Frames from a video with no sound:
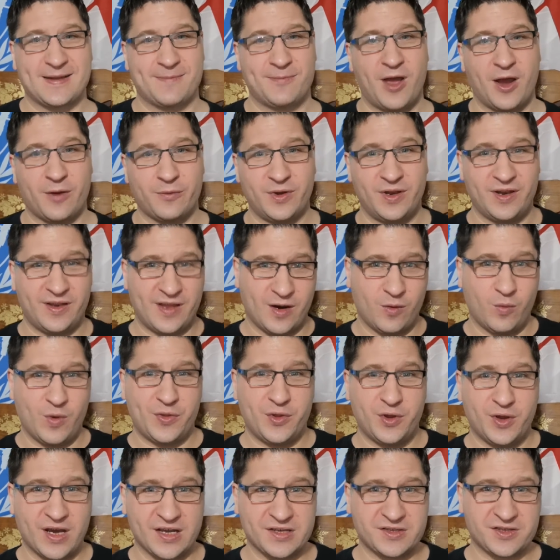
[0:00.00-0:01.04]
I'm not really there
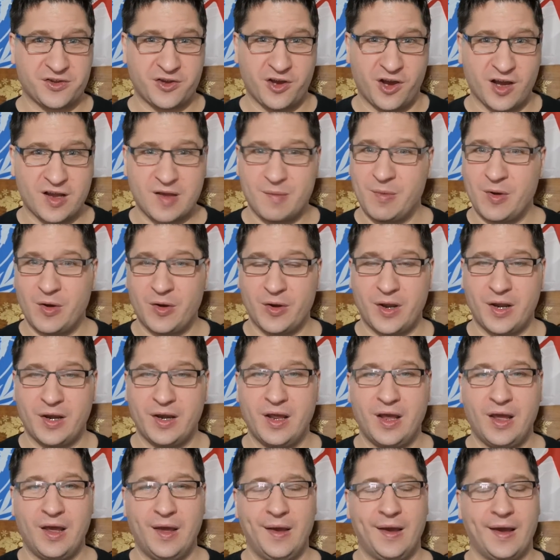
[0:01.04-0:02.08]
with you guys to talk about it.